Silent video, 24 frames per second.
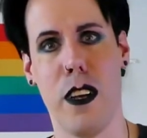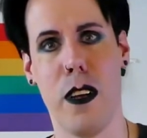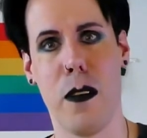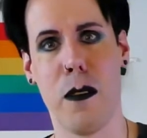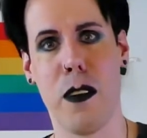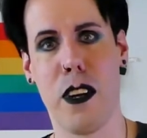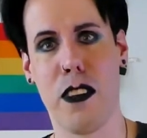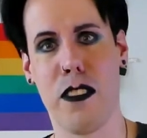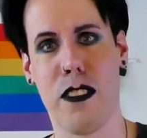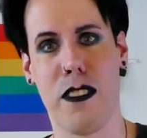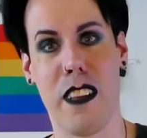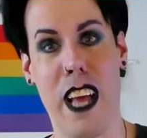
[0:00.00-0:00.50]

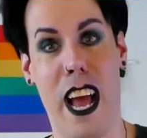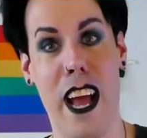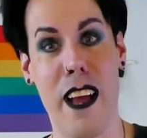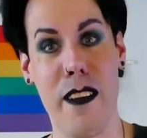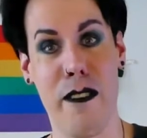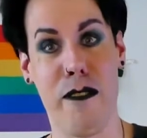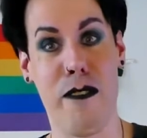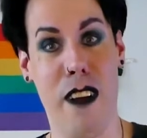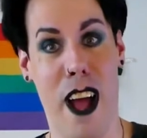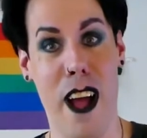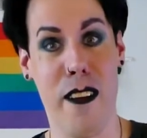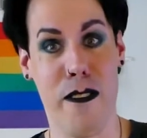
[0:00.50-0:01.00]
Because
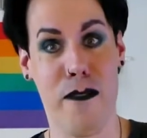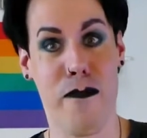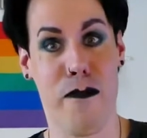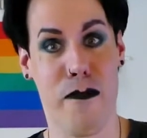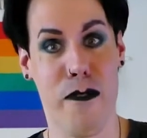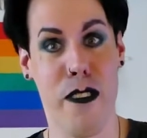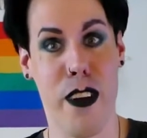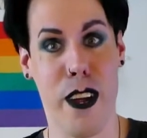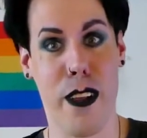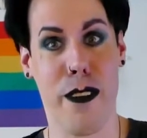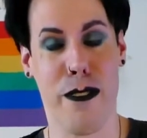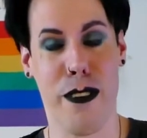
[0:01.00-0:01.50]
I
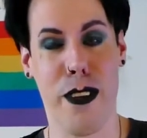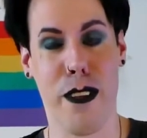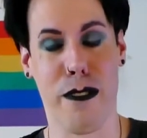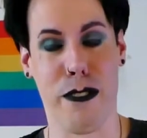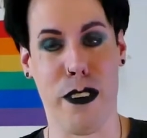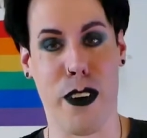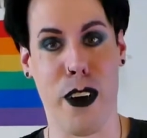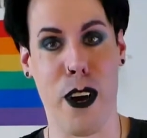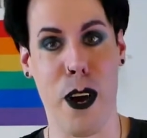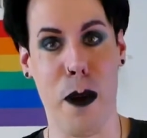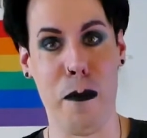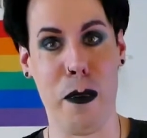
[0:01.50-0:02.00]
really feel
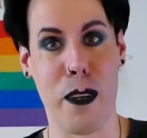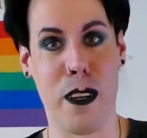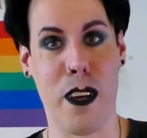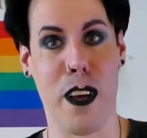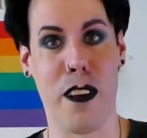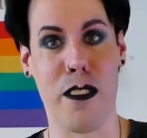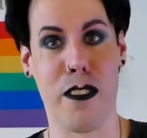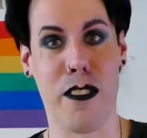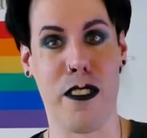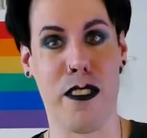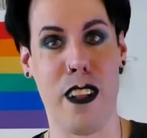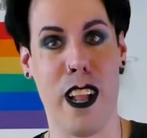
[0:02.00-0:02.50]
for her,
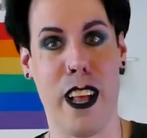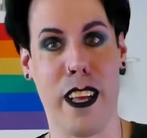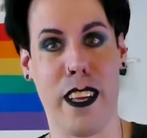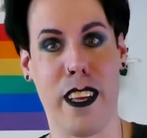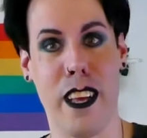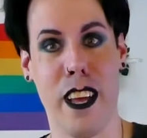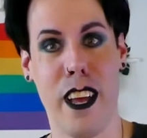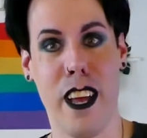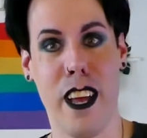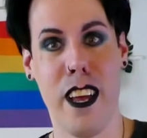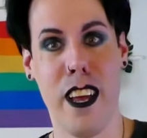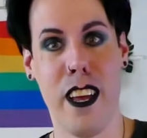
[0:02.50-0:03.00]
because, like,
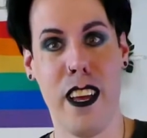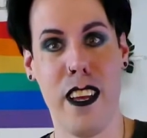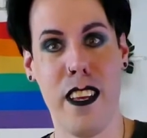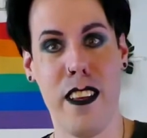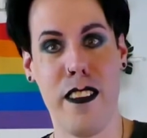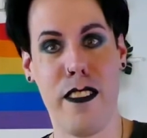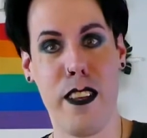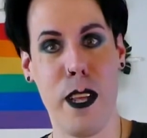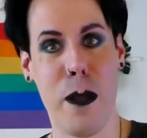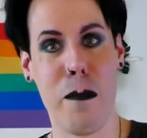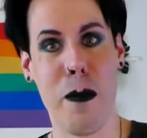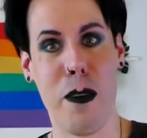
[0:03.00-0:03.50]
you
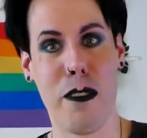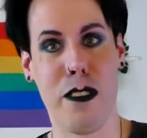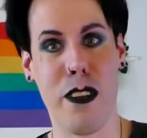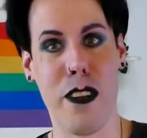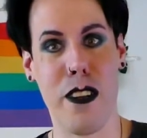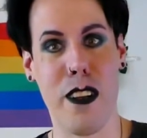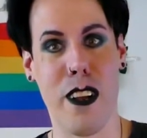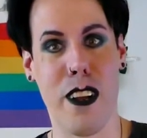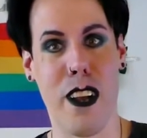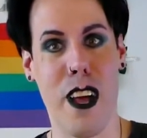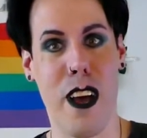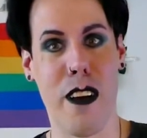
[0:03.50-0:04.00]
see the person
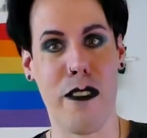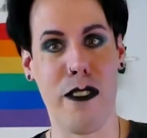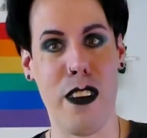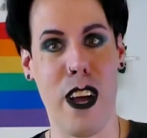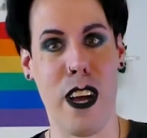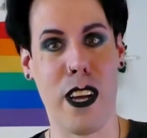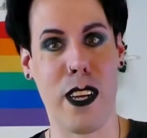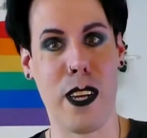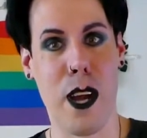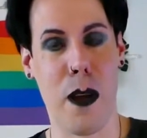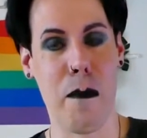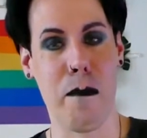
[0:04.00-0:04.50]
you love
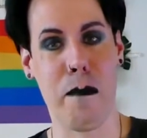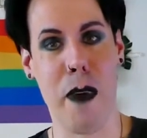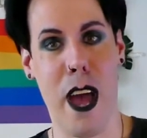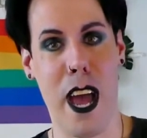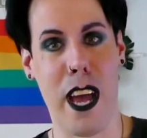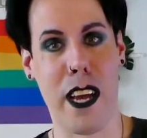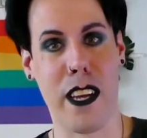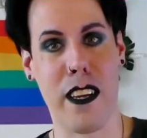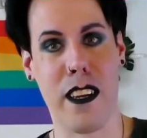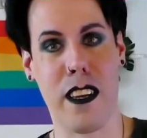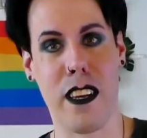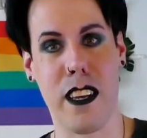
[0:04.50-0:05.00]
and come
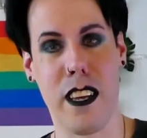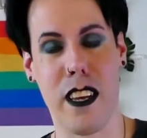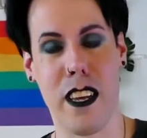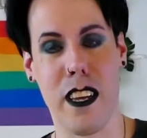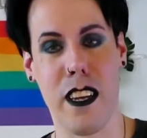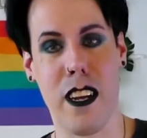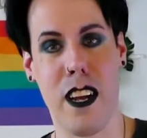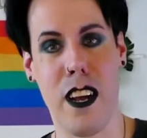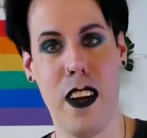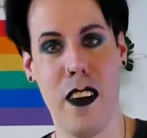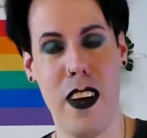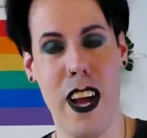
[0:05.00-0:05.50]
back, you
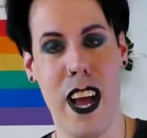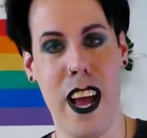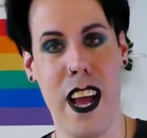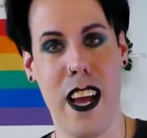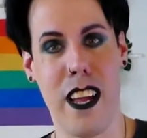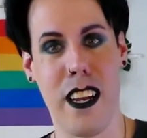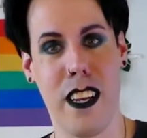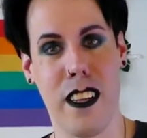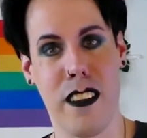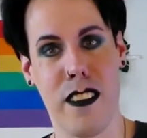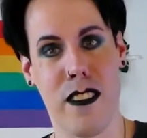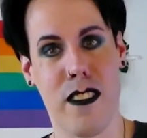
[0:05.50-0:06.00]
know,
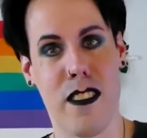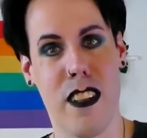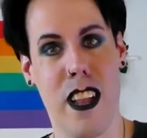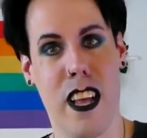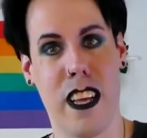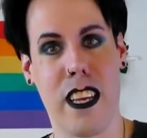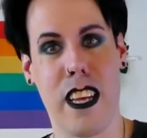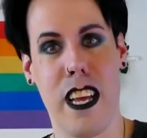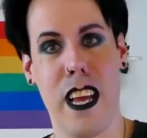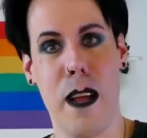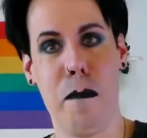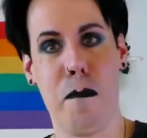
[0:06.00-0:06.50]
and it's just
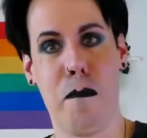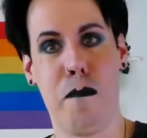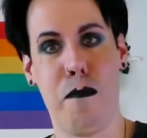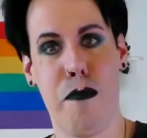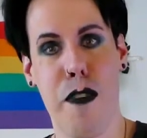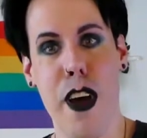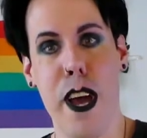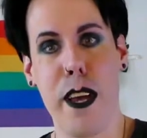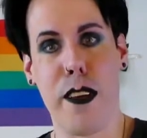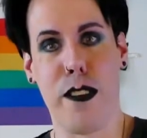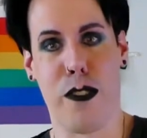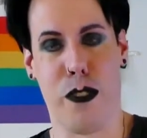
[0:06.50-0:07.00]
like, it
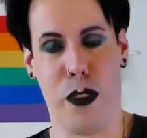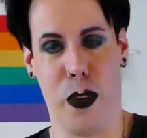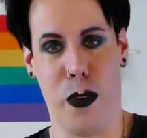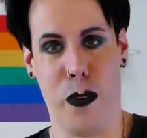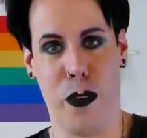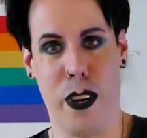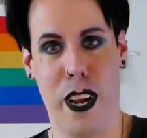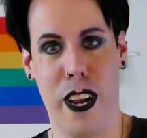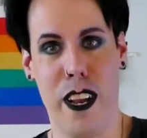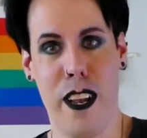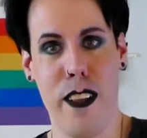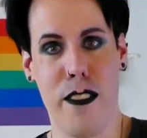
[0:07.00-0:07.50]
breaks you.
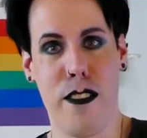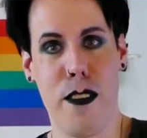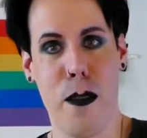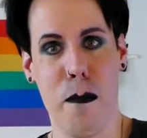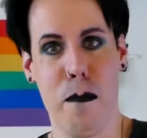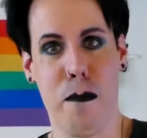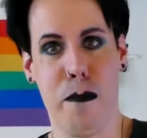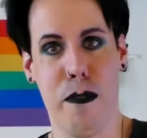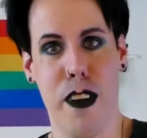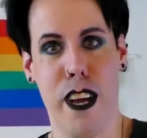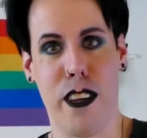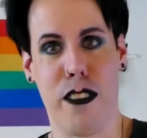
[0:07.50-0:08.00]
It literally
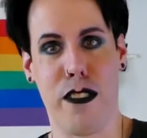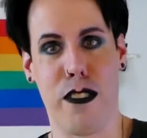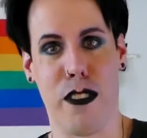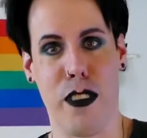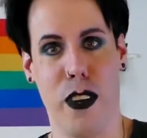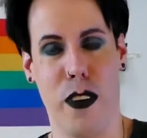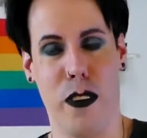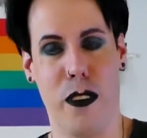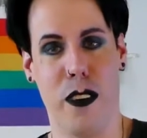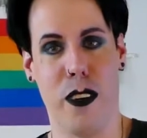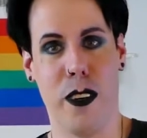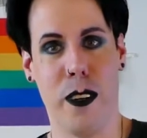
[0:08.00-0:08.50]
breaks
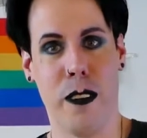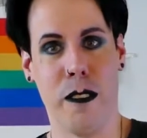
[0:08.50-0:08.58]
you.